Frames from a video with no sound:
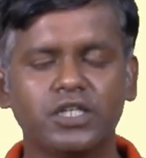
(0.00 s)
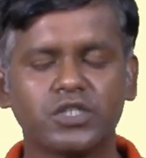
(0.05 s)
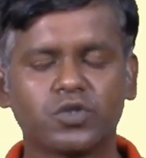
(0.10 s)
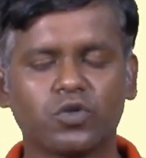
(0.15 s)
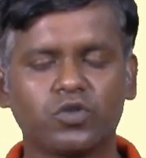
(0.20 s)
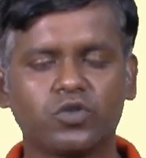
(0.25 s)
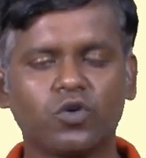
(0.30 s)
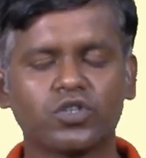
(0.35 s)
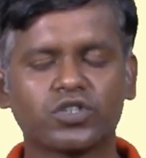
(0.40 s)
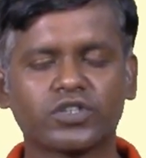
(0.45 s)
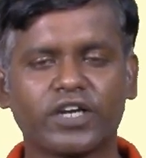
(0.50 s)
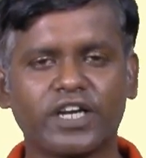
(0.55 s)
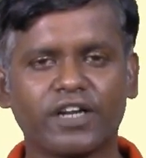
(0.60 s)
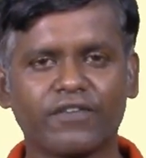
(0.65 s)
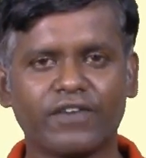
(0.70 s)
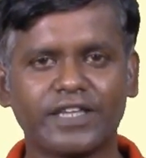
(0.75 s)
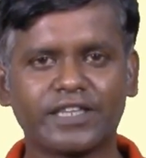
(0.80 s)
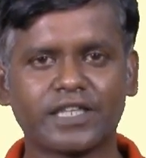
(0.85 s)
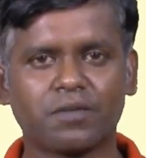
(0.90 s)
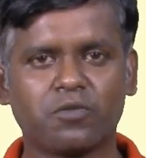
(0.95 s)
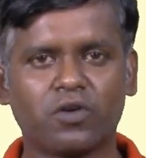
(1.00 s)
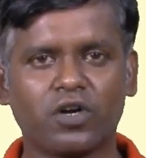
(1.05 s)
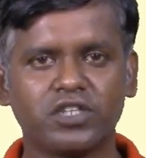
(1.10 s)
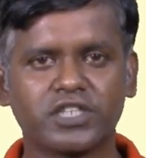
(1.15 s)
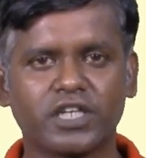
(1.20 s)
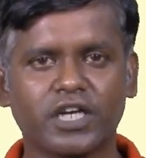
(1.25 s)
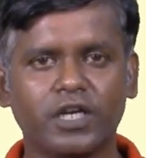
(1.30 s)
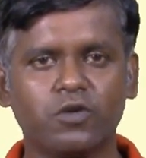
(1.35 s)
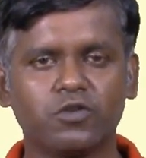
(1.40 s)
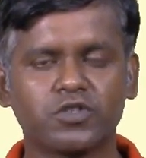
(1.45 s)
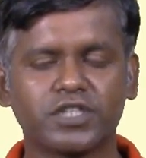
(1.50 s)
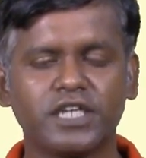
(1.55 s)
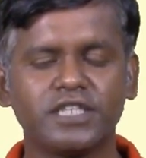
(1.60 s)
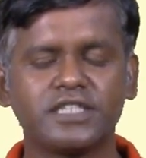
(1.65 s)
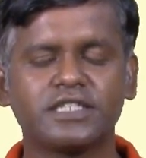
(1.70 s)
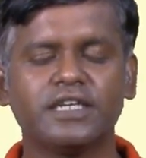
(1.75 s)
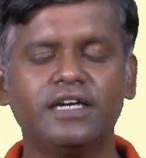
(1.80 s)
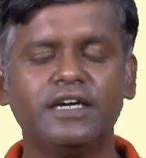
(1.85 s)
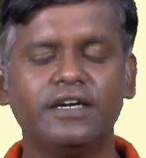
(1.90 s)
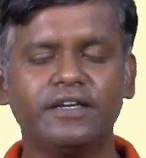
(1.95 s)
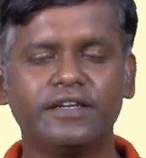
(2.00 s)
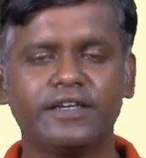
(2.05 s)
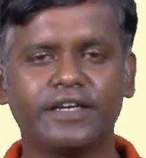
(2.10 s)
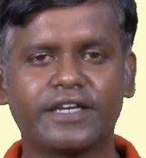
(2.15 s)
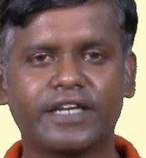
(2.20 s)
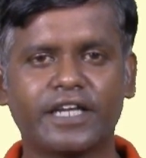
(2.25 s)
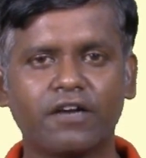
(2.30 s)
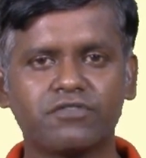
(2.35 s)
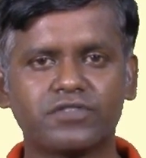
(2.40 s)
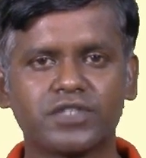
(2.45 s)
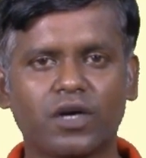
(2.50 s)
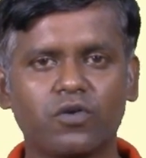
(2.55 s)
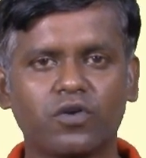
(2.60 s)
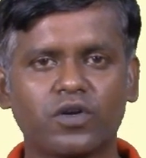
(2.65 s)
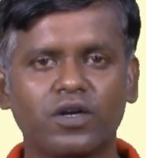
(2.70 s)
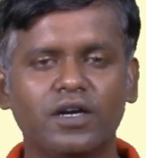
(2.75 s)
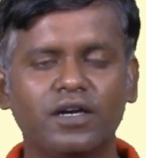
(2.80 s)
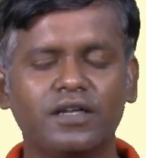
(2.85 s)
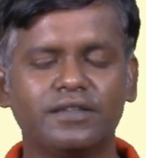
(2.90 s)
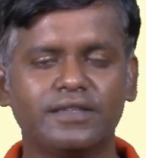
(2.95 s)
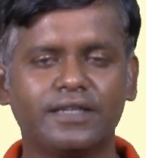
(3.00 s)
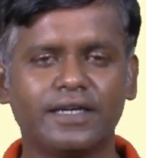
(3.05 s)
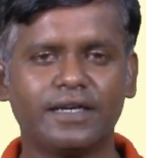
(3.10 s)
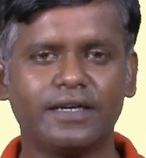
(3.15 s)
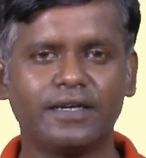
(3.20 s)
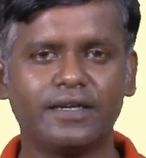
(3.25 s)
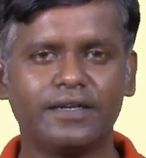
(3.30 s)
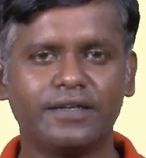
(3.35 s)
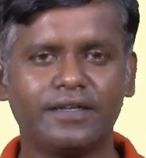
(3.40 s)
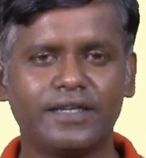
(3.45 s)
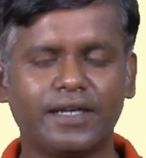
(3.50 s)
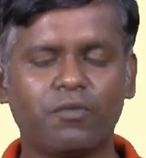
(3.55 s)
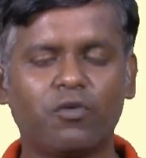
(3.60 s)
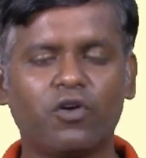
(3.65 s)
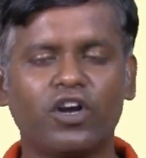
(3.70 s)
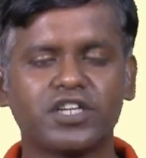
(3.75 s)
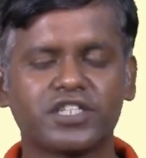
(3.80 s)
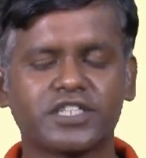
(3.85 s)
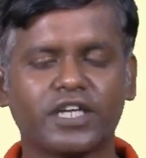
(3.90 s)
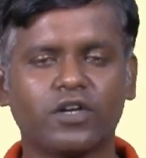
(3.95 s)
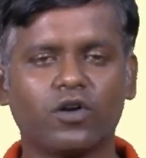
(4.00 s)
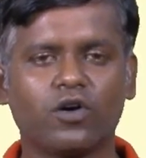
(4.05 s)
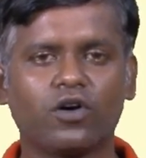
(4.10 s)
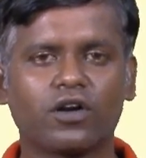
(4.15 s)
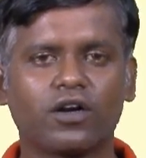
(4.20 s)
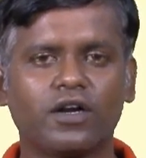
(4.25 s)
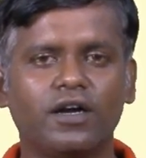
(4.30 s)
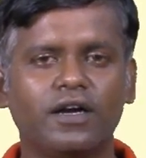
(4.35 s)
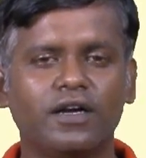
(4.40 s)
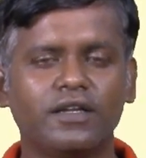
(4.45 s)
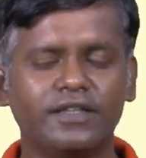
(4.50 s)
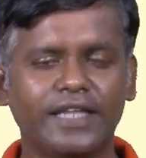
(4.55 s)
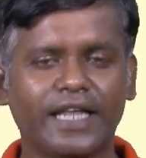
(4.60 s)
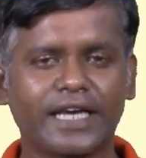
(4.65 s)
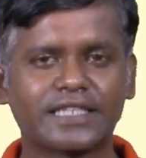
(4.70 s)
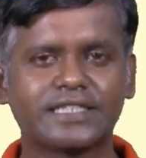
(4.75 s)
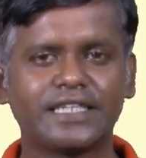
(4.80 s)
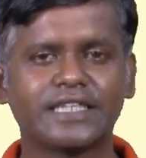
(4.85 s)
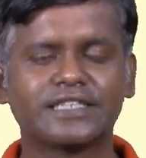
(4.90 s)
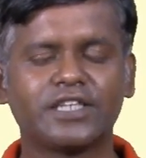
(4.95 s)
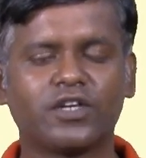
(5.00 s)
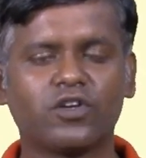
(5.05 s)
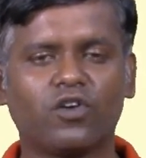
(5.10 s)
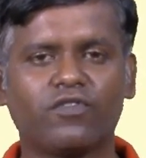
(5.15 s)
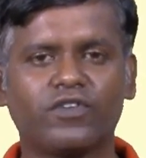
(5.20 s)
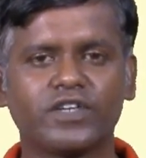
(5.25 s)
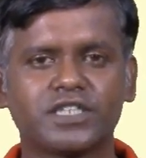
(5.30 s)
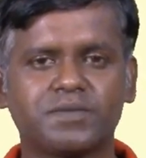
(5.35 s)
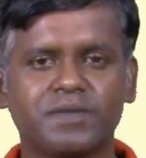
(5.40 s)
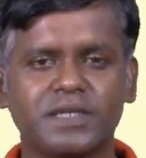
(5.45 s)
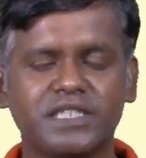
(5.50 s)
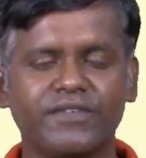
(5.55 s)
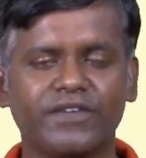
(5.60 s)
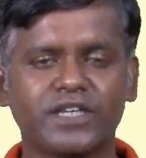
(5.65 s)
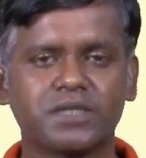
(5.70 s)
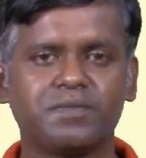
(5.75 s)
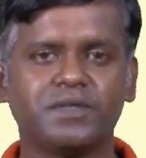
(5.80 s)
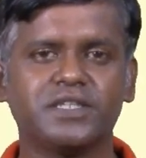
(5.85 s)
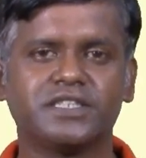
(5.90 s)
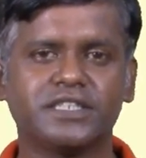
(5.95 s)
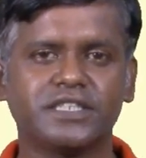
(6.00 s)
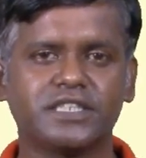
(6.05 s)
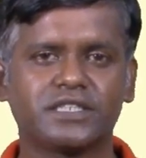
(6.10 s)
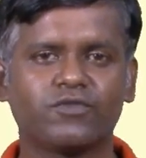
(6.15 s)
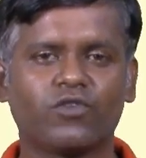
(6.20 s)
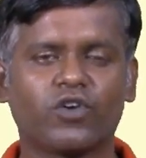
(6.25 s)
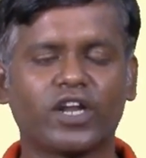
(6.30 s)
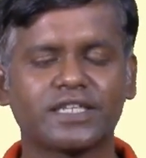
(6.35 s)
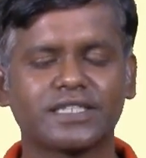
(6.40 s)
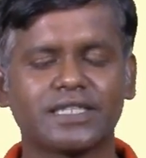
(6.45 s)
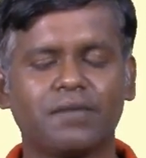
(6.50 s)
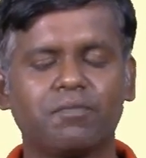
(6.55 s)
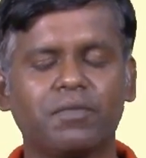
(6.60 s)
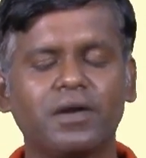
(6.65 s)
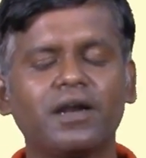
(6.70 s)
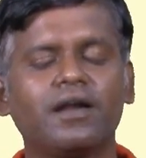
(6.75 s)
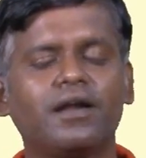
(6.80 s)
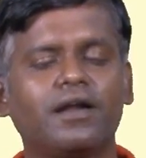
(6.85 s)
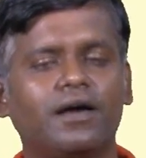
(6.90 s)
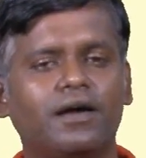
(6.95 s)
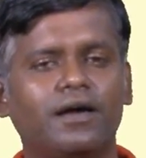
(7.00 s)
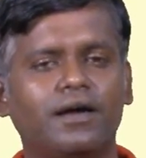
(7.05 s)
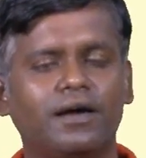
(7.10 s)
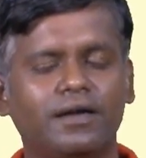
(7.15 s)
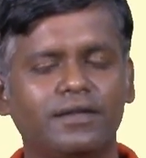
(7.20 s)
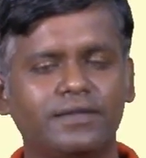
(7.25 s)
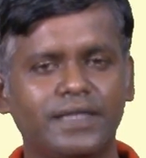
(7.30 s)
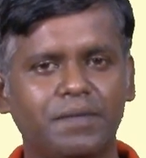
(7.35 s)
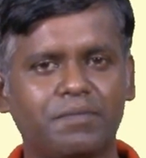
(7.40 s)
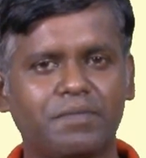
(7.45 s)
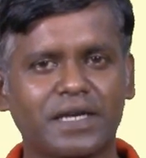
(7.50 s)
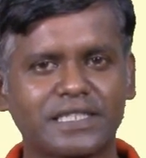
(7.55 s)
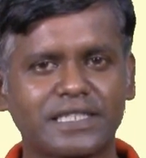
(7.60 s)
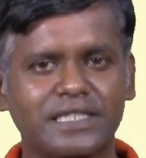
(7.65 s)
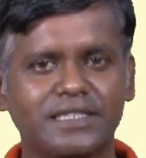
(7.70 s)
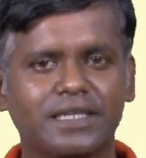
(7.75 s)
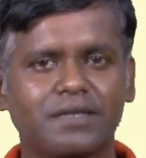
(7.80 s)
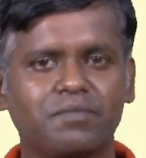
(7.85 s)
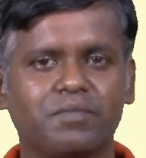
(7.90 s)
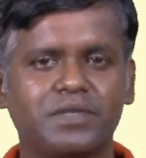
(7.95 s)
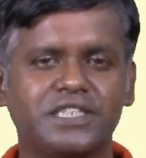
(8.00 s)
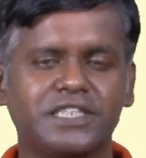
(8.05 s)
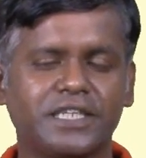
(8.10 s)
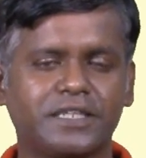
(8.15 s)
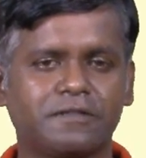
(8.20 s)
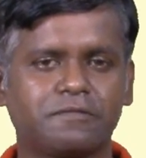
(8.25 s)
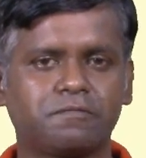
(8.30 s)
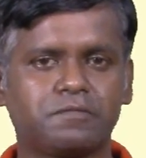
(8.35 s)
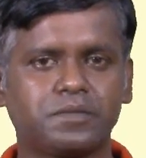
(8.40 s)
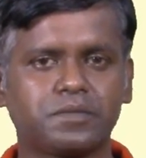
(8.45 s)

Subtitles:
So, those kind of anthropological usage, it gives out the demolition or the extinction of a specific species. For example, the passenger pigeon.